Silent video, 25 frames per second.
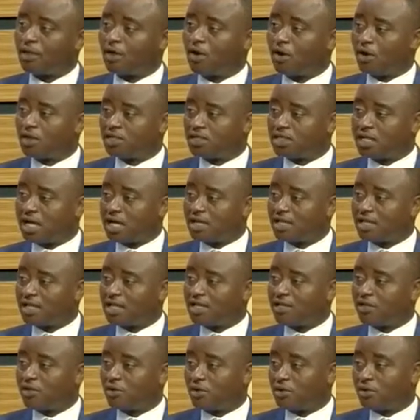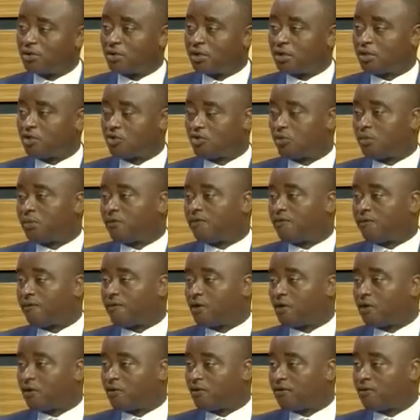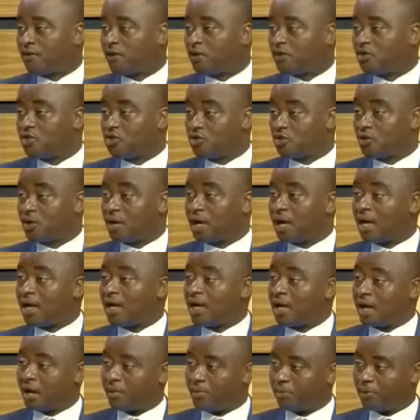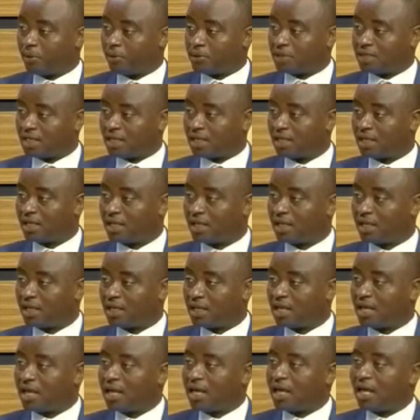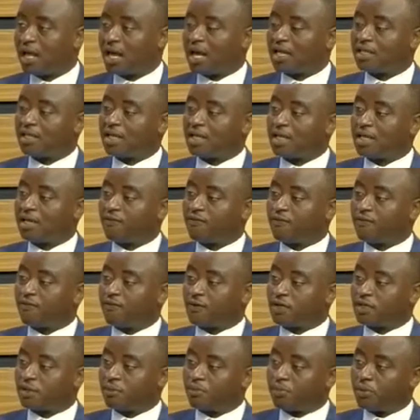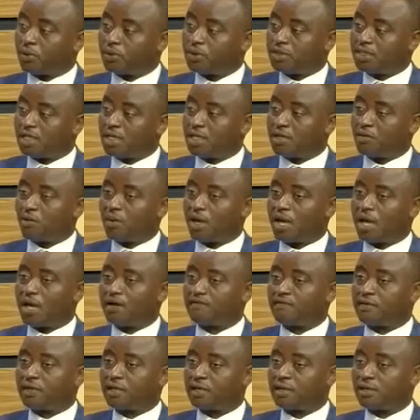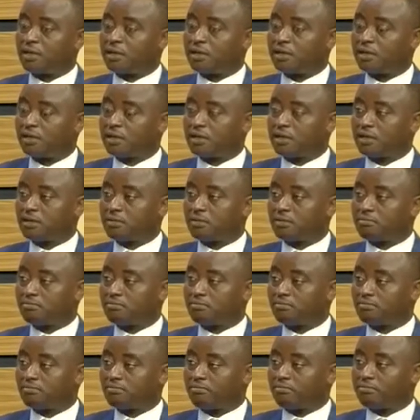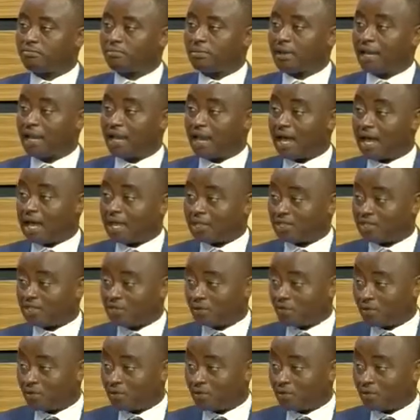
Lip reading: Ordinarily, the urine should be free of sugar and protein. And then even for the protein, we have the large